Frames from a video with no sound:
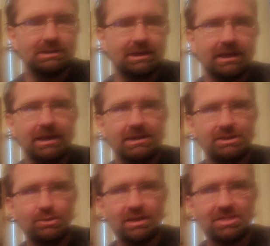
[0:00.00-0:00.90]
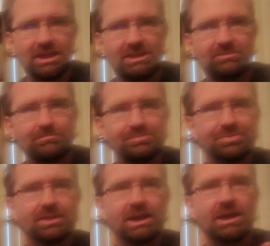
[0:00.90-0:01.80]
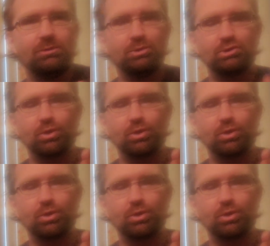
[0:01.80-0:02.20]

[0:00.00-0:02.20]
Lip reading: And you get this. It was